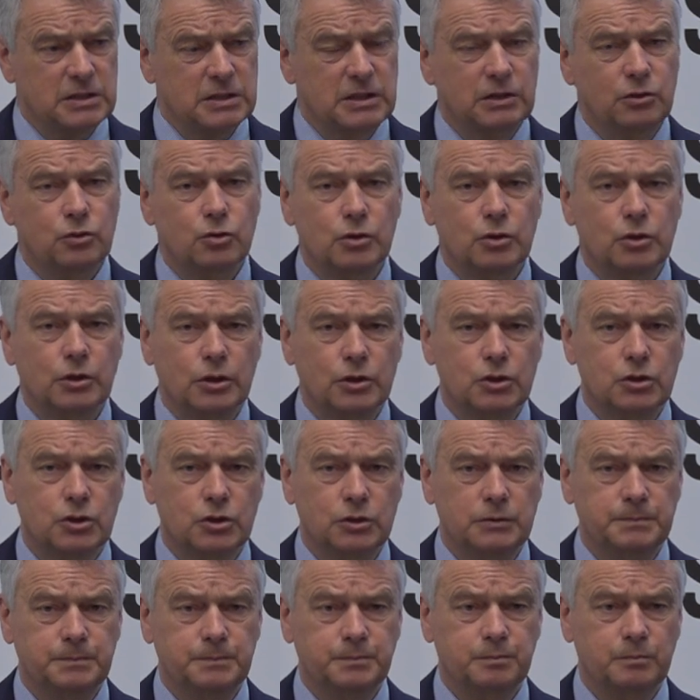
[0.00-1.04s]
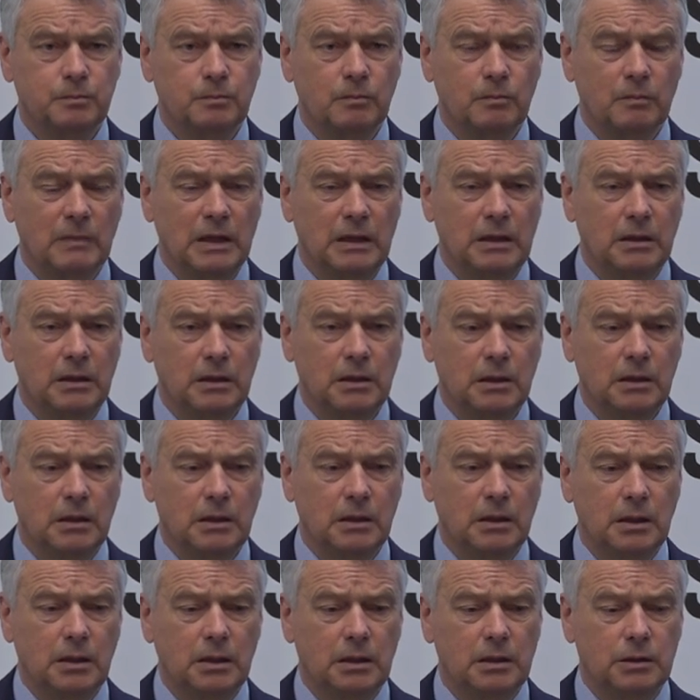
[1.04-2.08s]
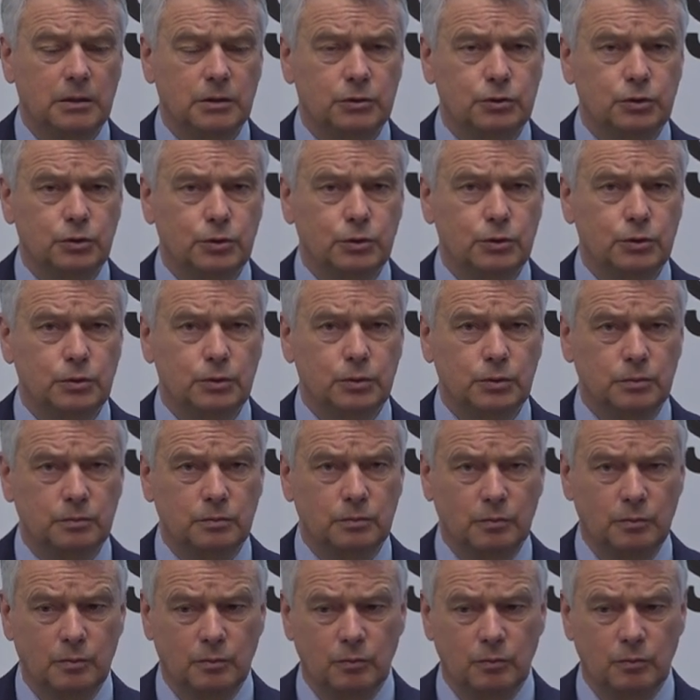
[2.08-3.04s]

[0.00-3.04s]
an introduction to